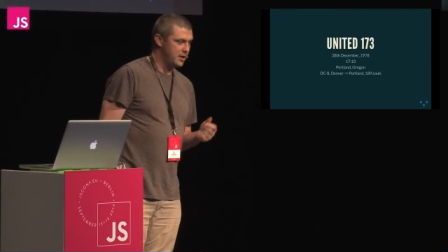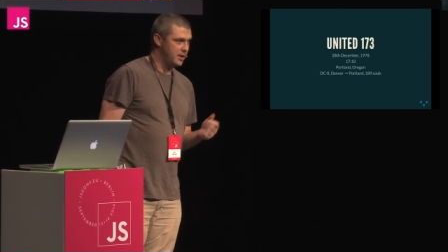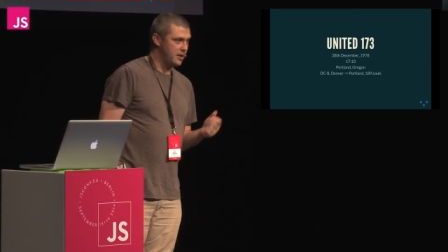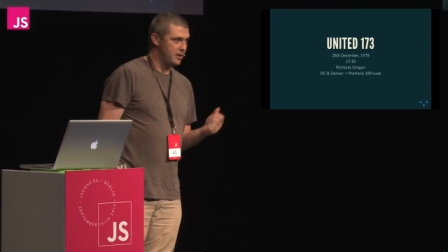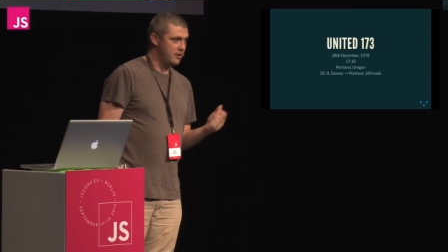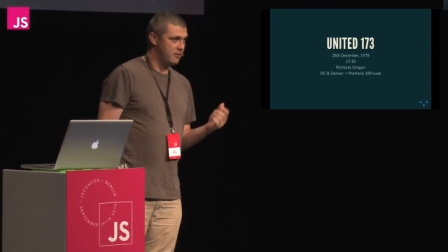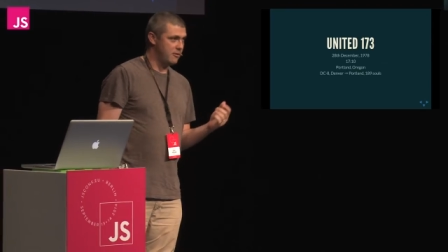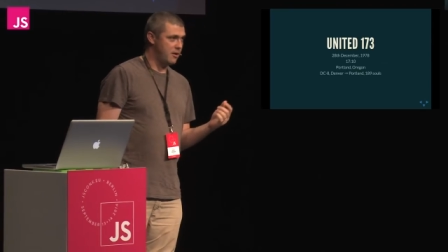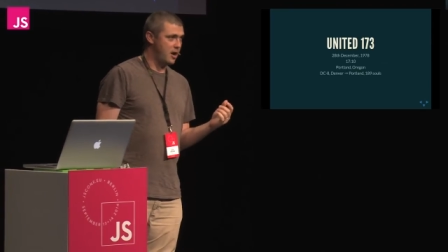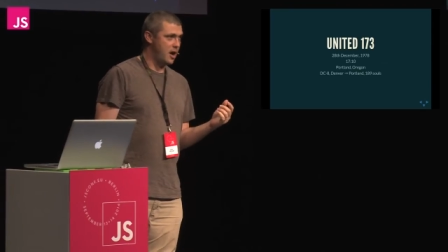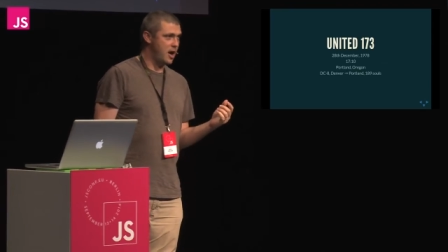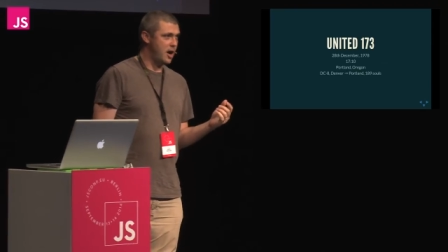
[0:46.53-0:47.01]

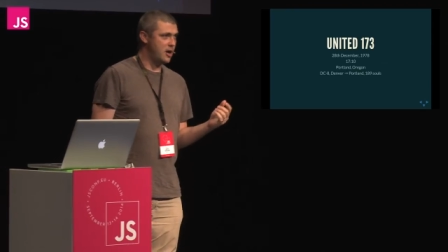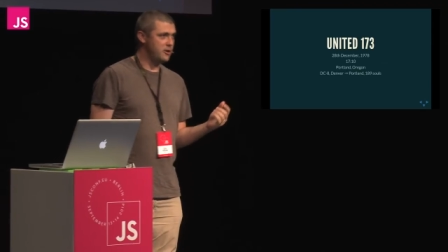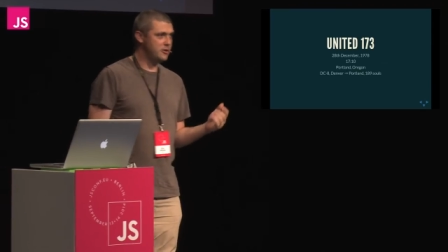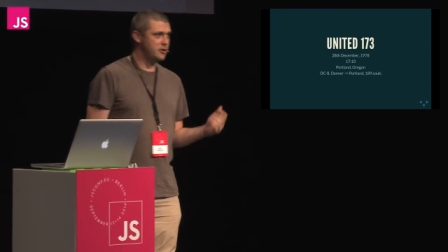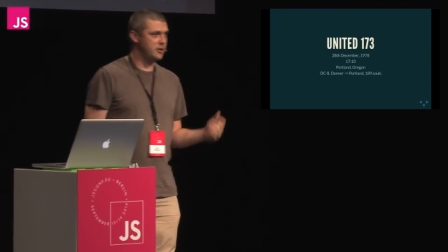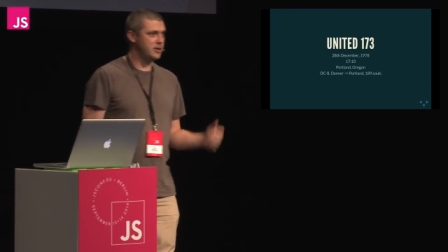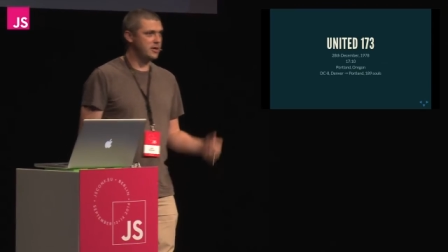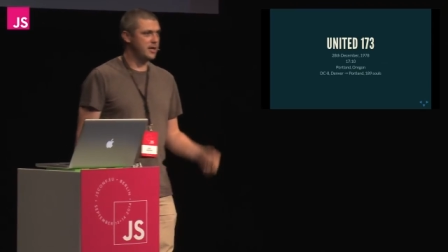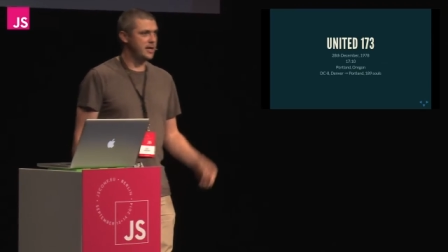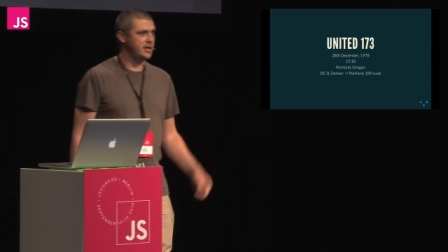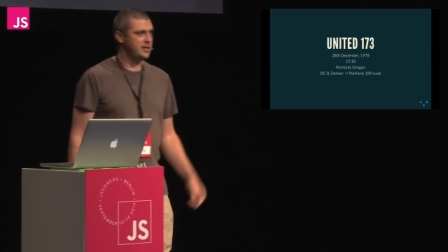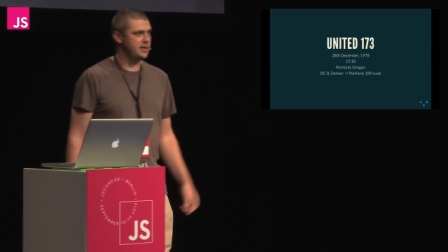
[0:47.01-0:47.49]
And there are
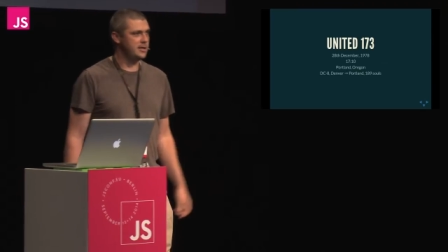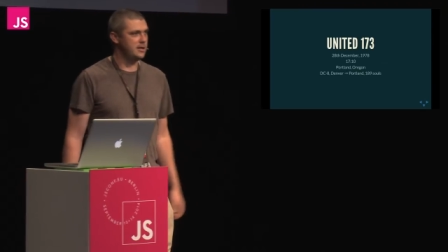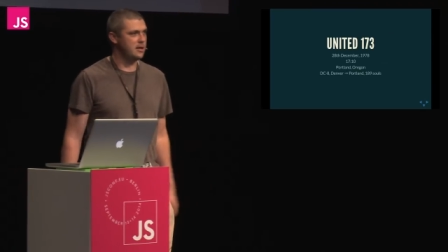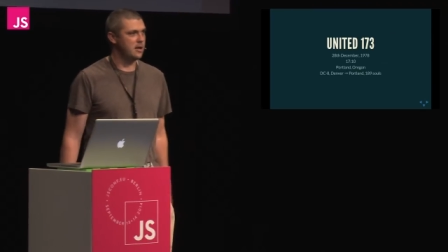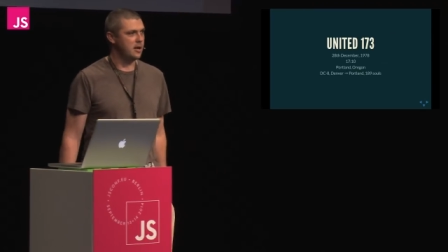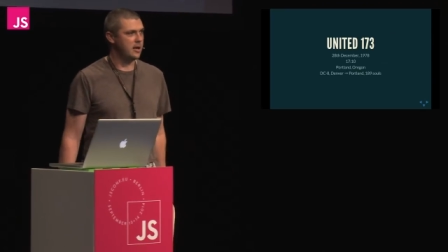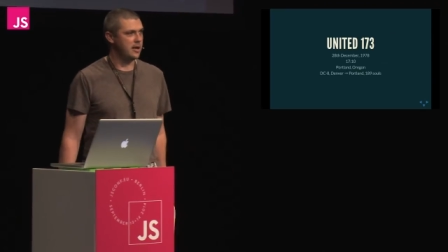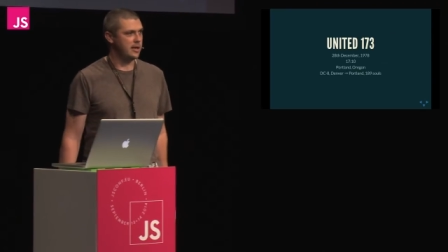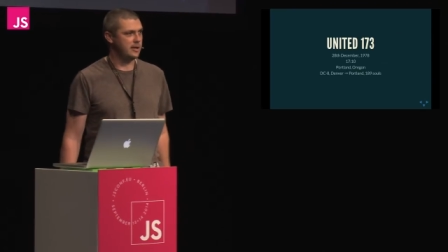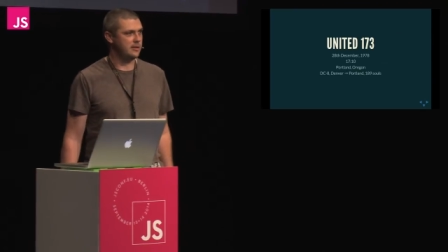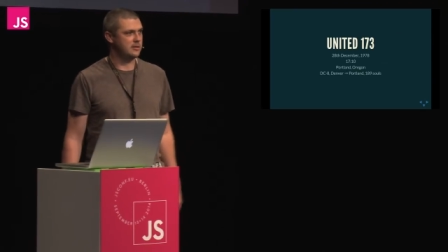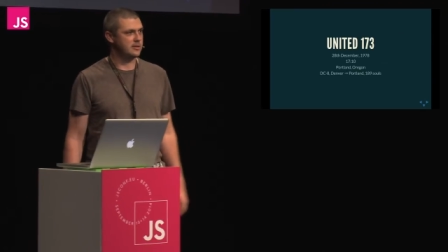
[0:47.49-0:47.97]

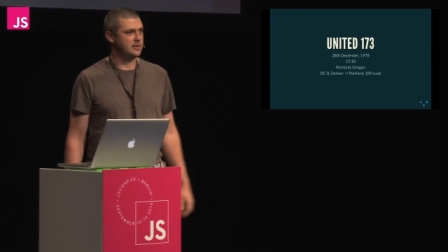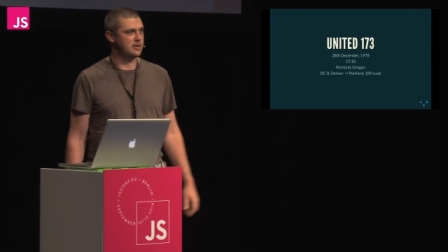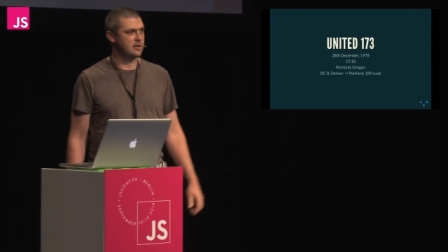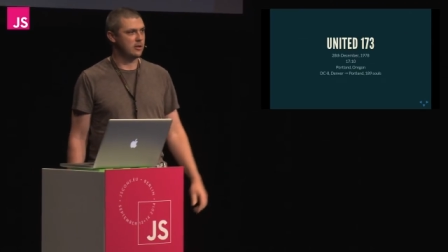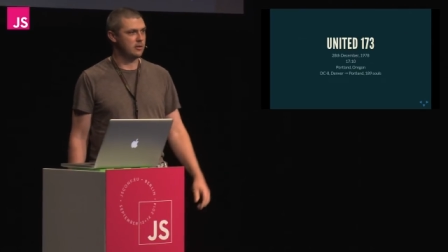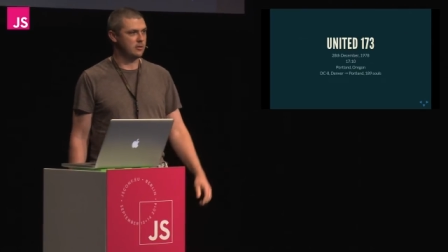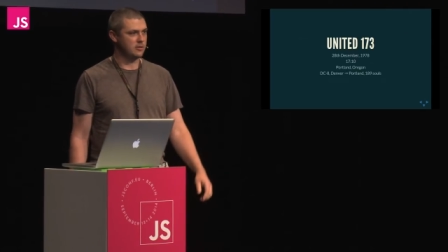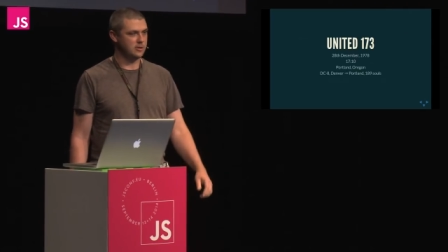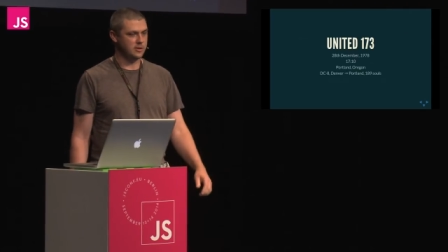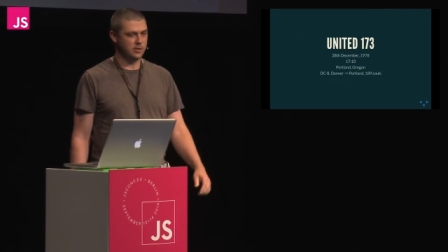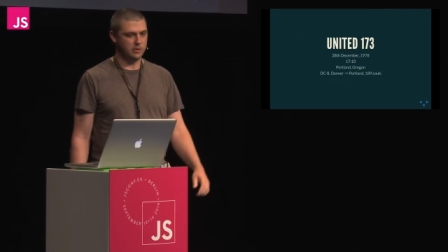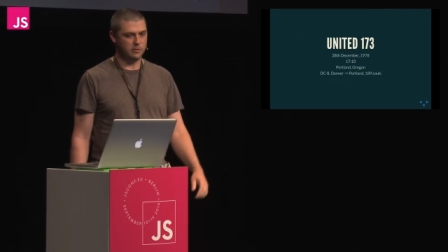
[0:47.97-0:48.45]
189
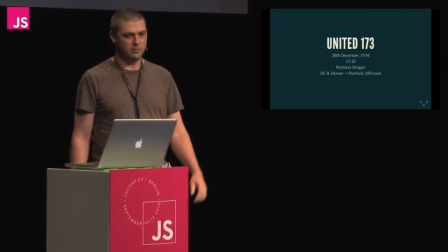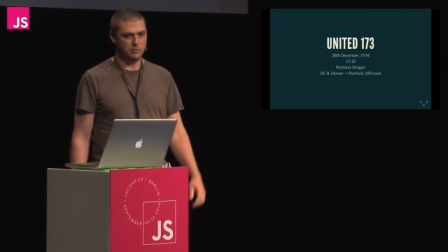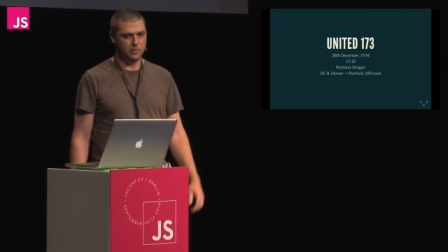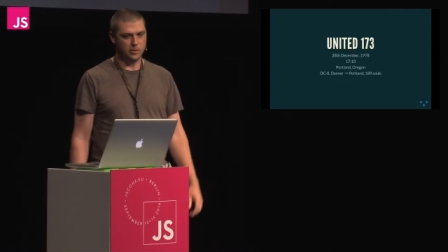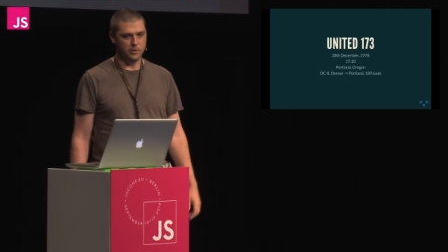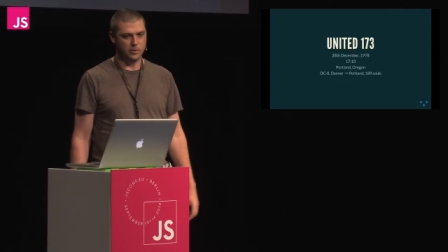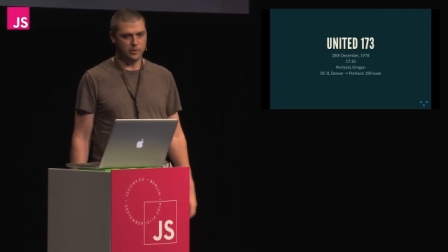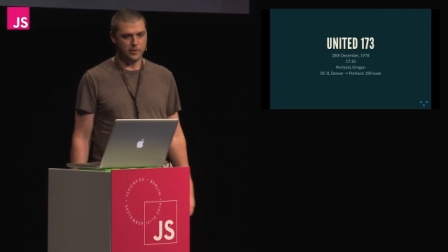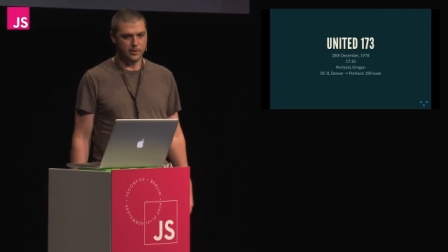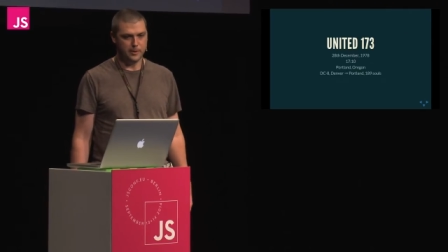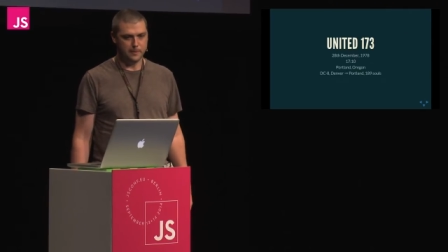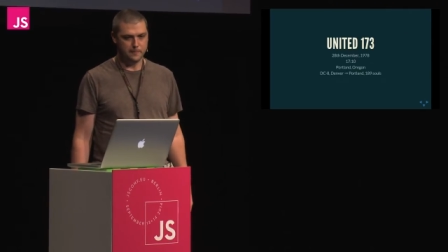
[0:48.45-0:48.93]
souls on
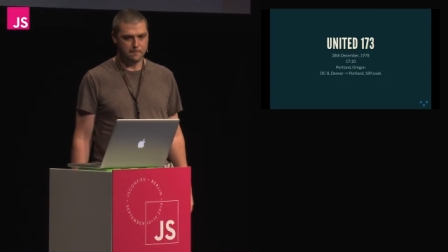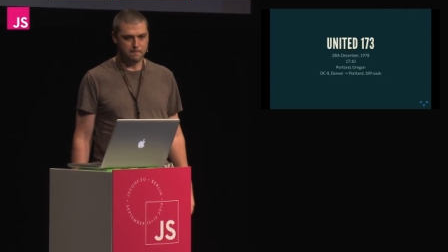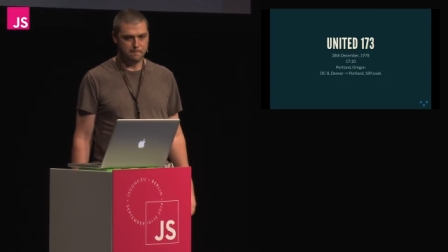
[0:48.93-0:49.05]
board.